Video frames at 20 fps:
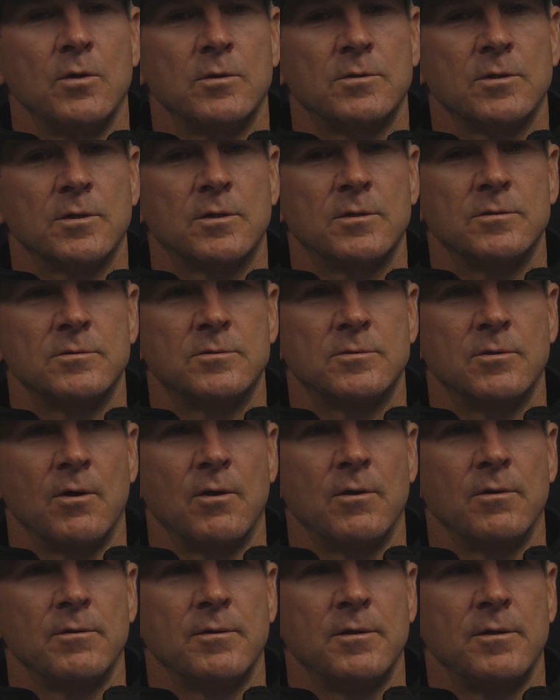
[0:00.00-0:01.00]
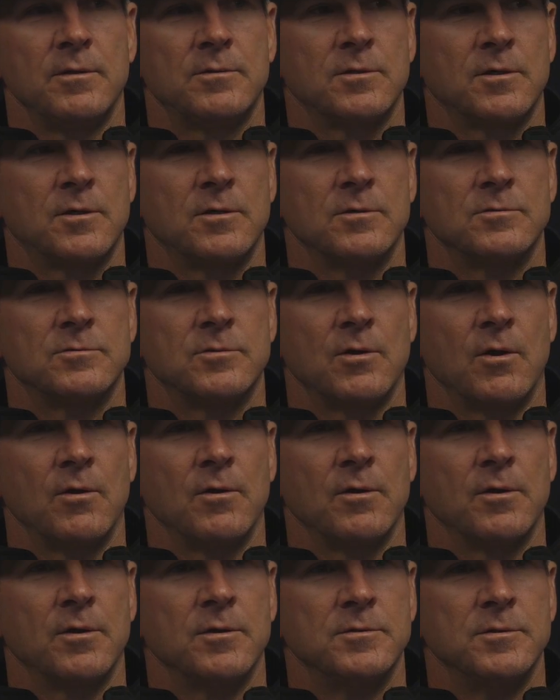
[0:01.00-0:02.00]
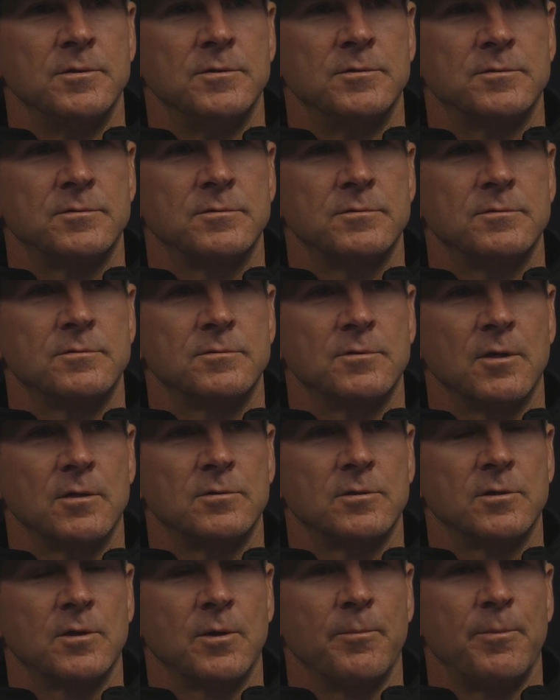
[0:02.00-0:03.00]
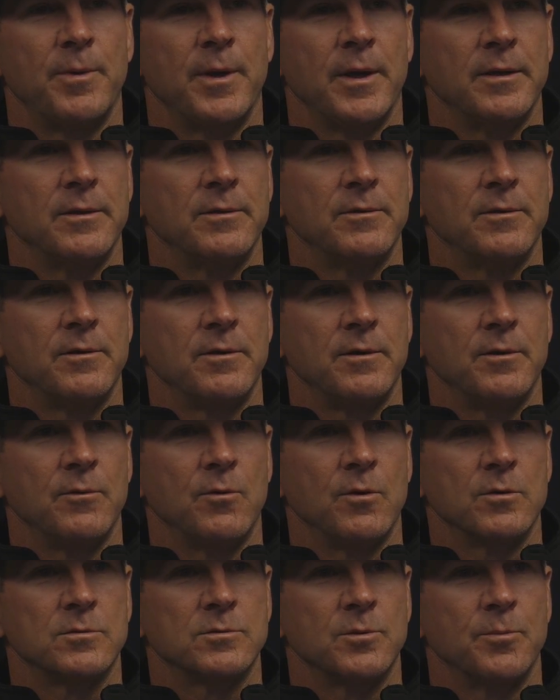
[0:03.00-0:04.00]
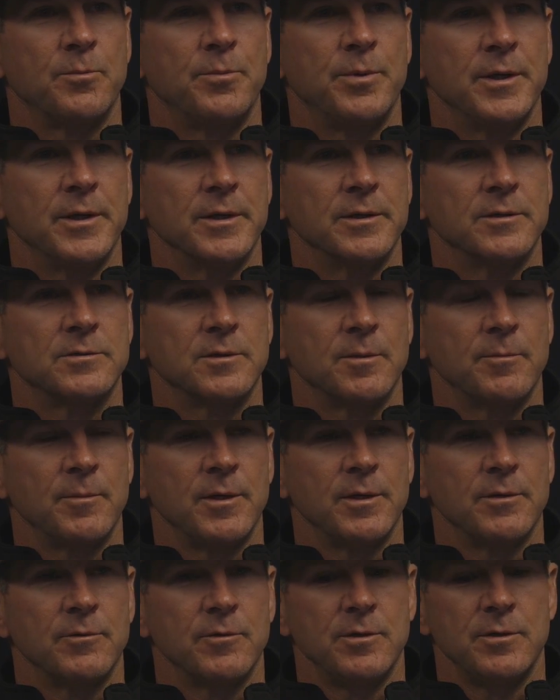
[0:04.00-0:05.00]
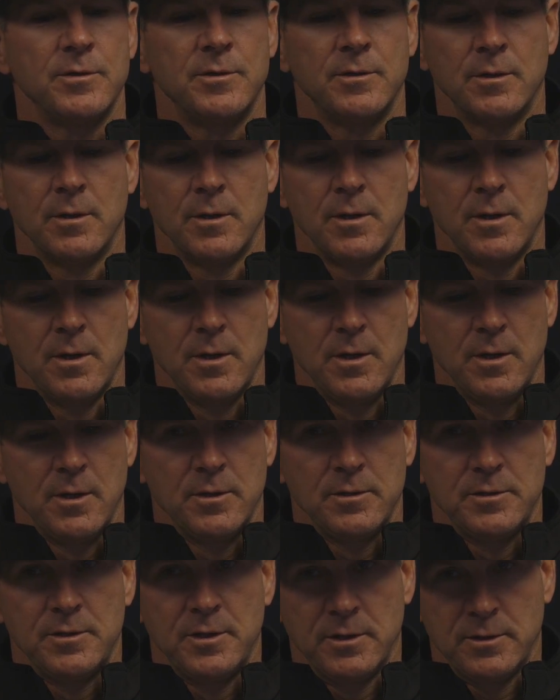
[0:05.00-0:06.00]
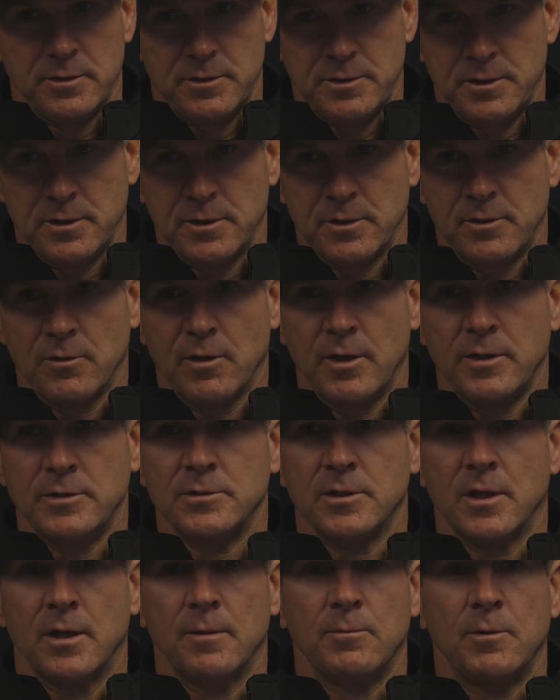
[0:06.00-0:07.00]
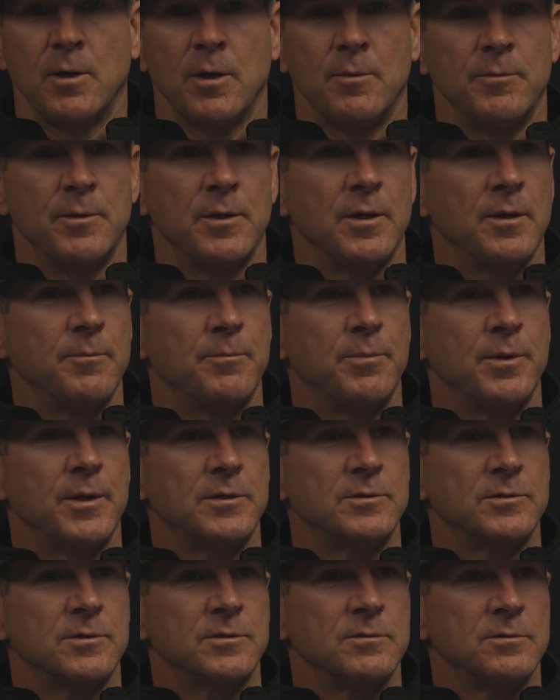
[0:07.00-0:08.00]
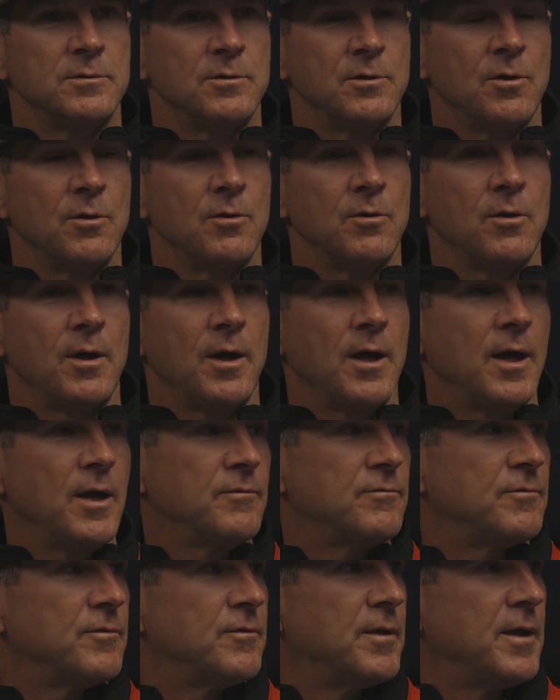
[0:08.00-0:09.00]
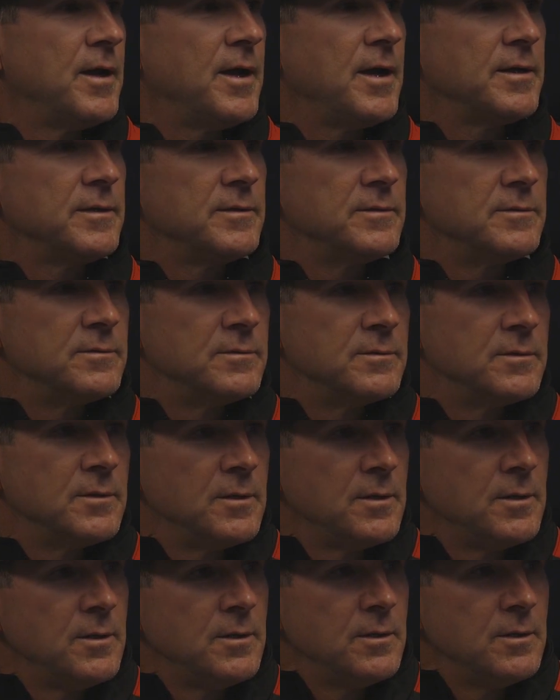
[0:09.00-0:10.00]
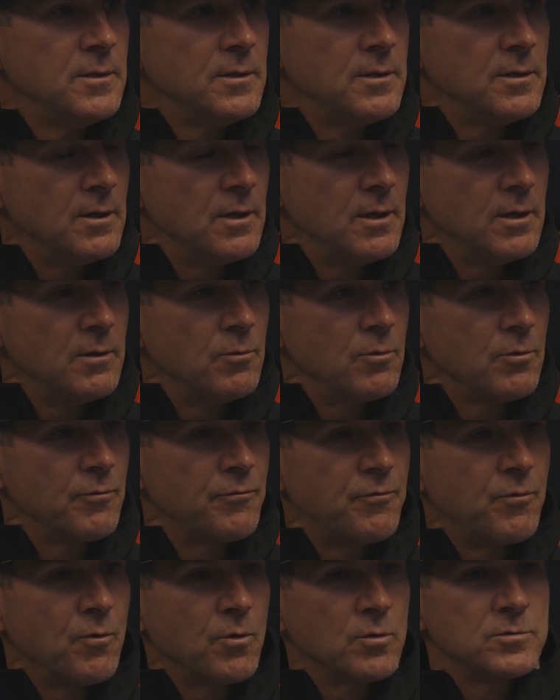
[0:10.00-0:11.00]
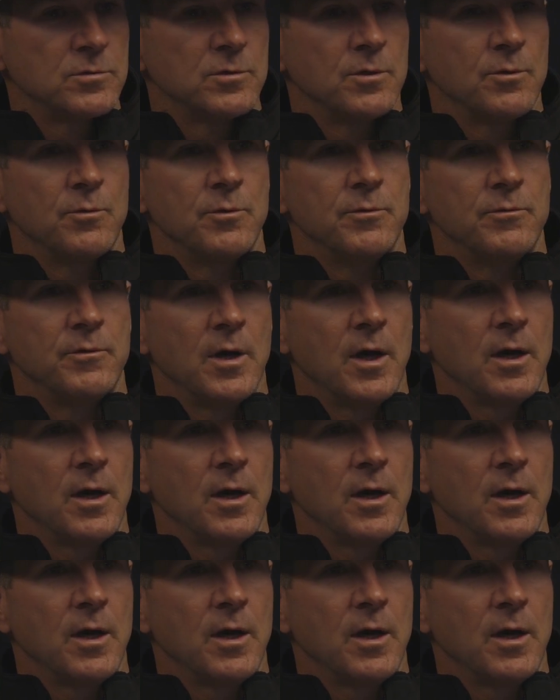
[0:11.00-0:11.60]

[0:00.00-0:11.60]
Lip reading: team? It's a concern. It's a concern because he's such a competitor and he wants to pitch. I mean, Dylan did a great job coming in and pitching, after that. And we're fortunate we've